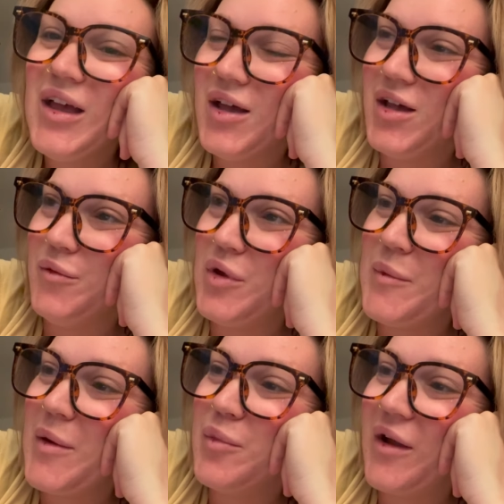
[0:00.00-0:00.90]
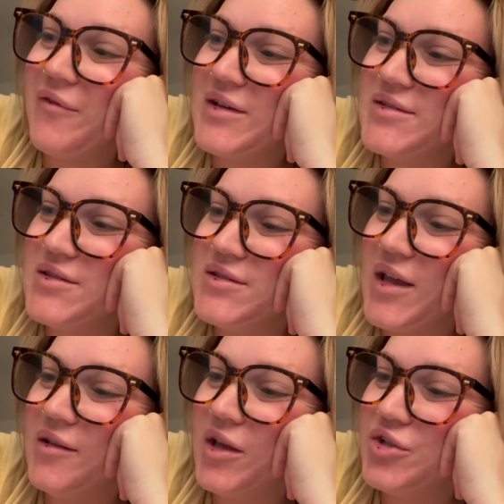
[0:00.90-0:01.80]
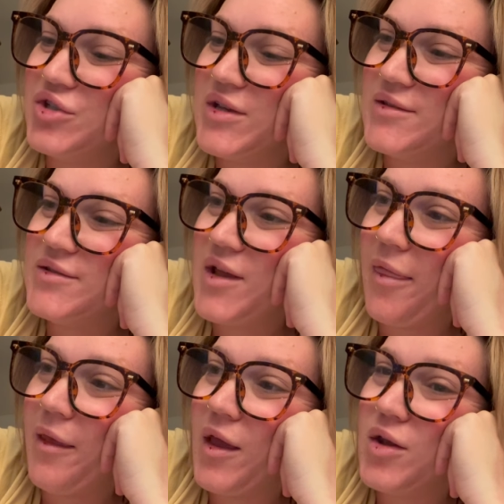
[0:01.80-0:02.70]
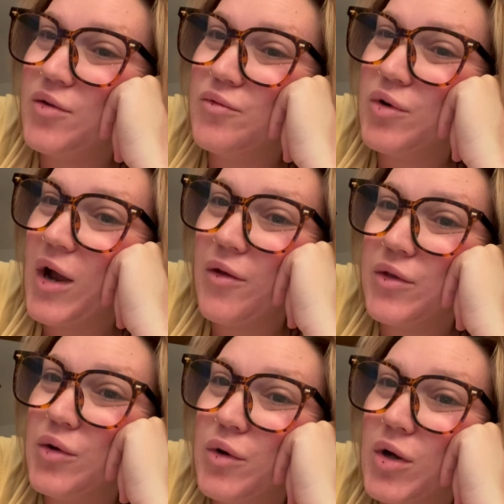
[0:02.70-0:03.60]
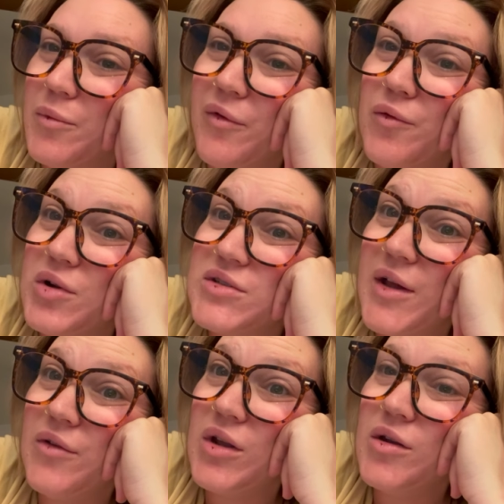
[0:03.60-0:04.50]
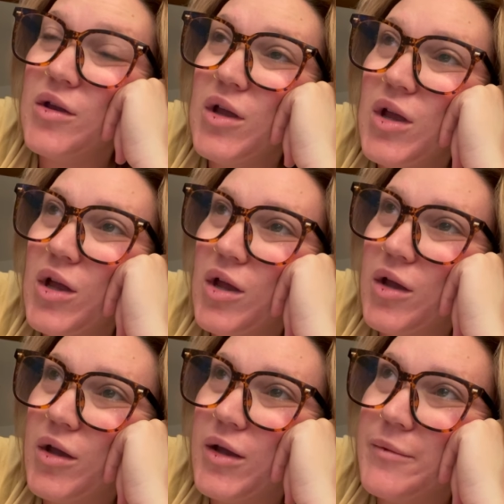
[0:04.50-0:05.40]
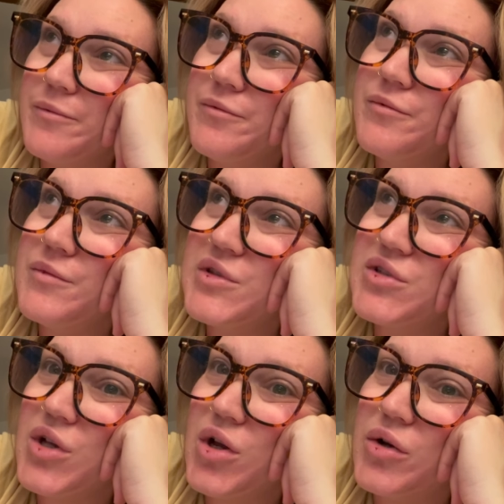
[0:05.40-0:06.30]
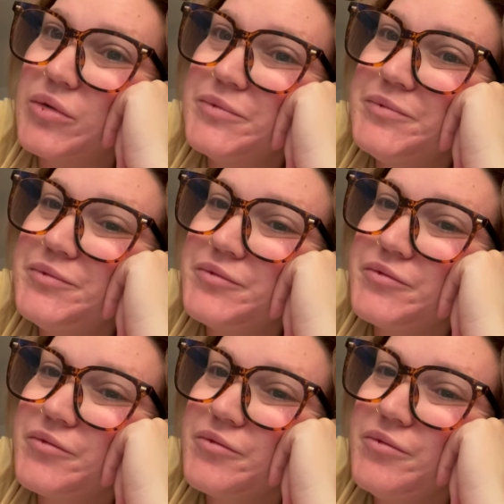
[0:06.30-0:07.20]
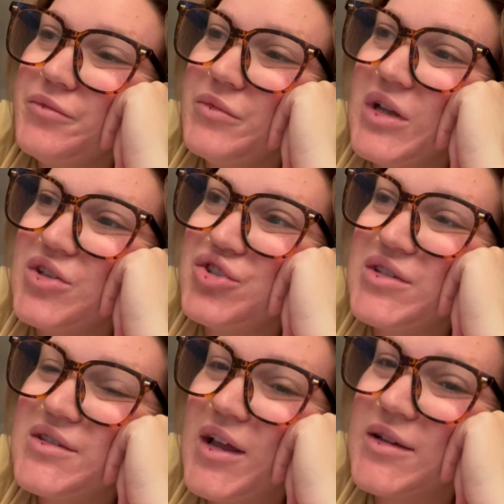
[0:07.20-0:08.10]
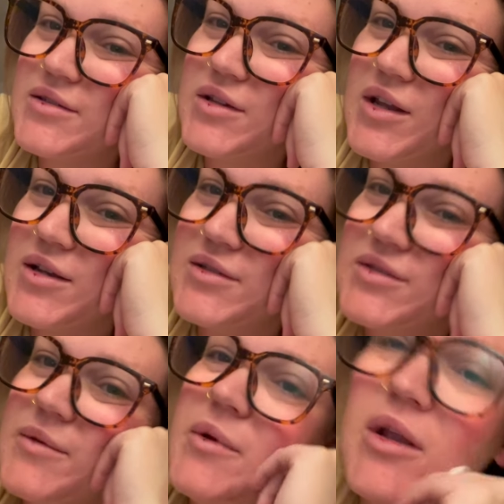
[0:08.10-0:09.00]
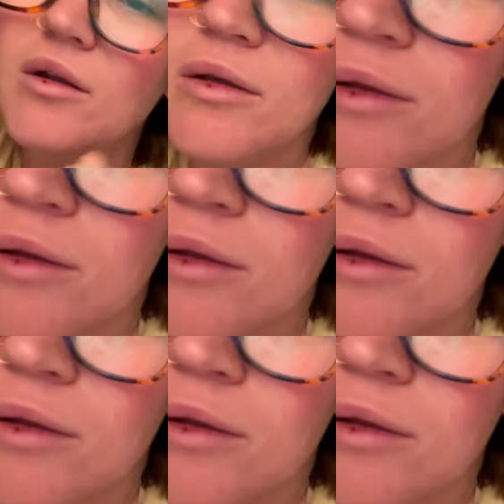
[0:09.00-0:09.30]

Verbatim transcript: Um, we make breakfasts and lunches, and then we're out the door before 7. Um, so it's just nice getting to sleep in.